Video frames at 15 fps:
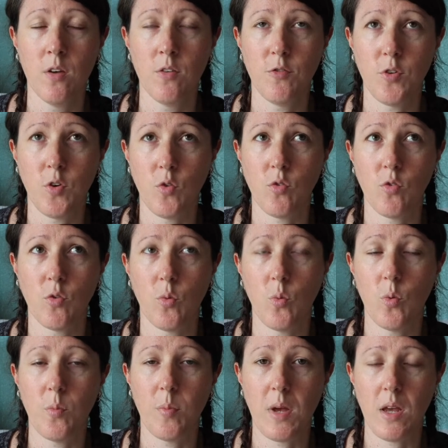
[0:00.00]
Funeral
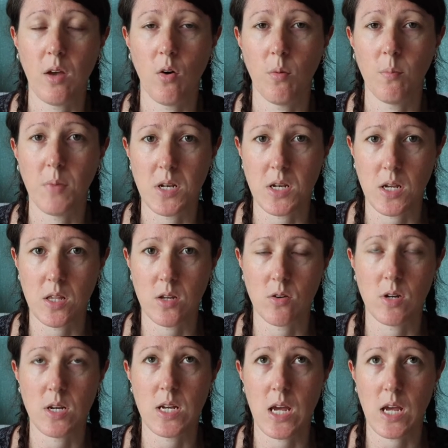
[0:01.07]
will be on Monday the
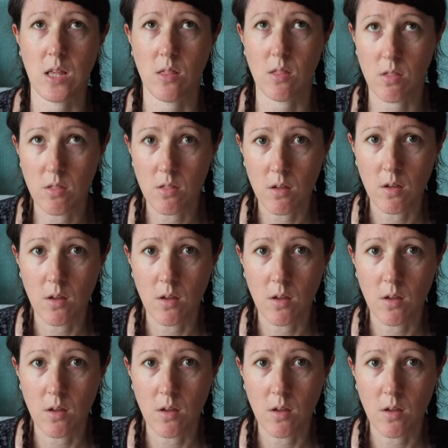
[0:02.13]
19th.